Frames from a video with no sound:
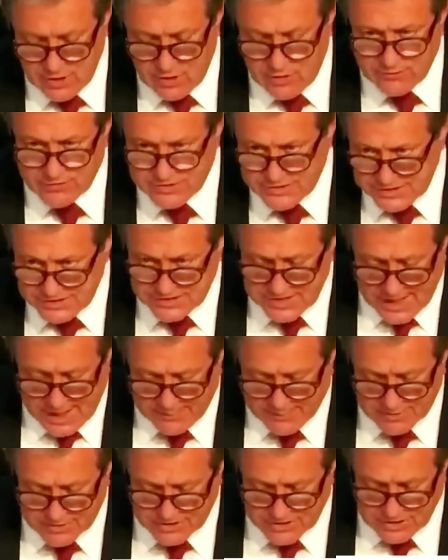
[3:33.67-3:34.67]
oversees
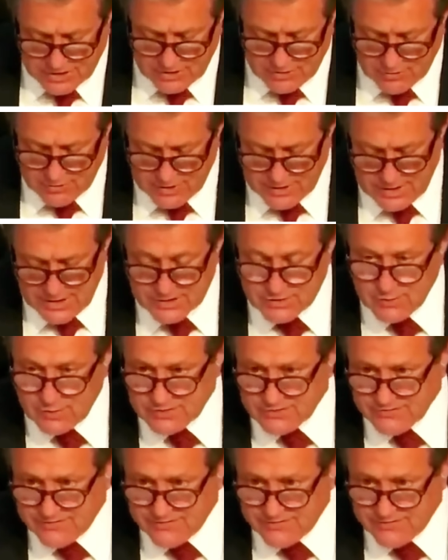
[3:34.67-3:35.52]
Capitol security as well as